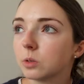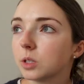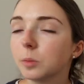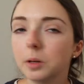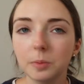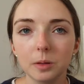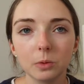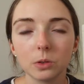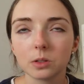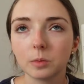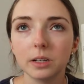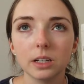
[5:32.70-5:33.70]
were so many people,
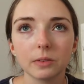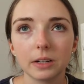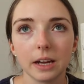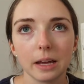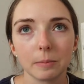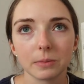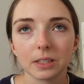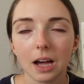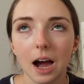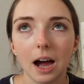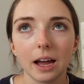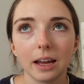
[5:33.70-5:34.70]
so many different names because
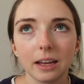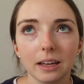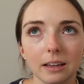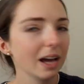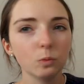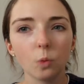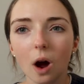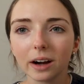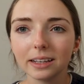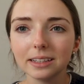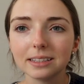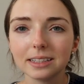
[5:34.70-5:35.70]
I I
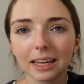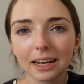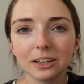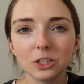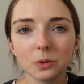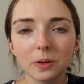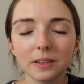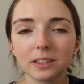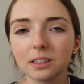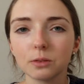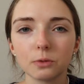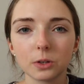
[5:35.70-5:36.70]
wanted to get into it. This
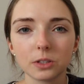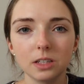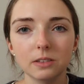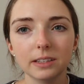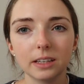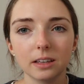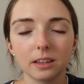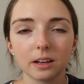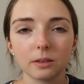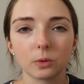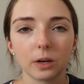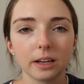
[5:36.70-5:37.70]
is the first Stephen King that
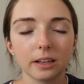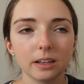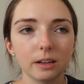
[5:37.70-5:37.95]
I've read.